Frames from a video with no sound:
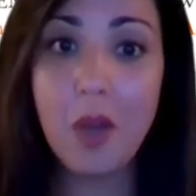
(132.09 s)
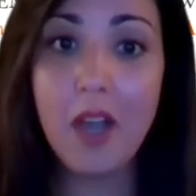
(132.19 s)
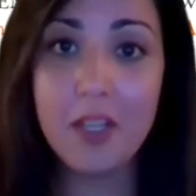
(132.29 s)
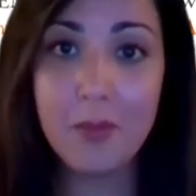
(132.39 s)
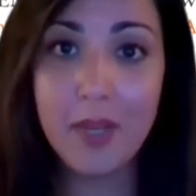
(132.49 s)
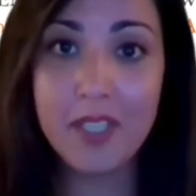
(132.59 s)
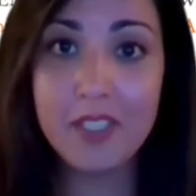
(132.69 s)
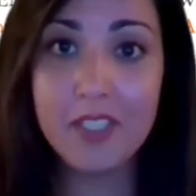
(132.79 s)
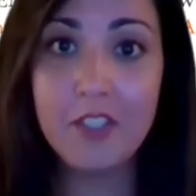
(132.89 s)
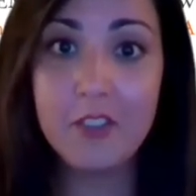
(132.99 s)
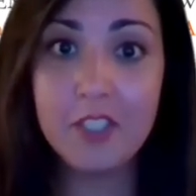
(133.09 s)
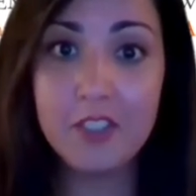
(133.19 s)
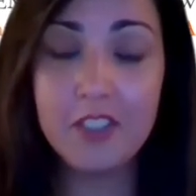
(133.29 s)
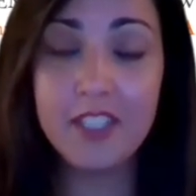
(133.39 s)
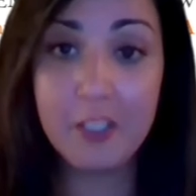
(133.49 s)
itemize
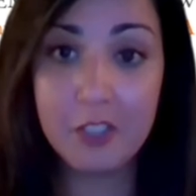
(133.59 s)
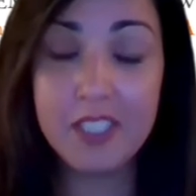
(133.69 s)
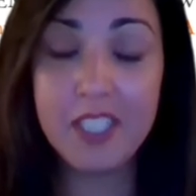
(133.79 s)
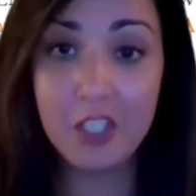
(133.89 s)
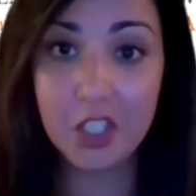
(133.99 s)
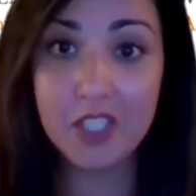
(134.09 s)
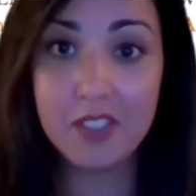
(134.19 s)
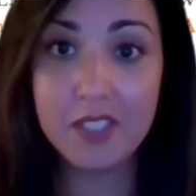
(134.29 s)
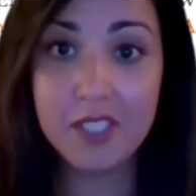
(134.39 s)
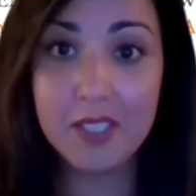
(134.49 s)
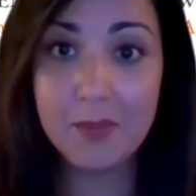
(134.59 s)
their deductions.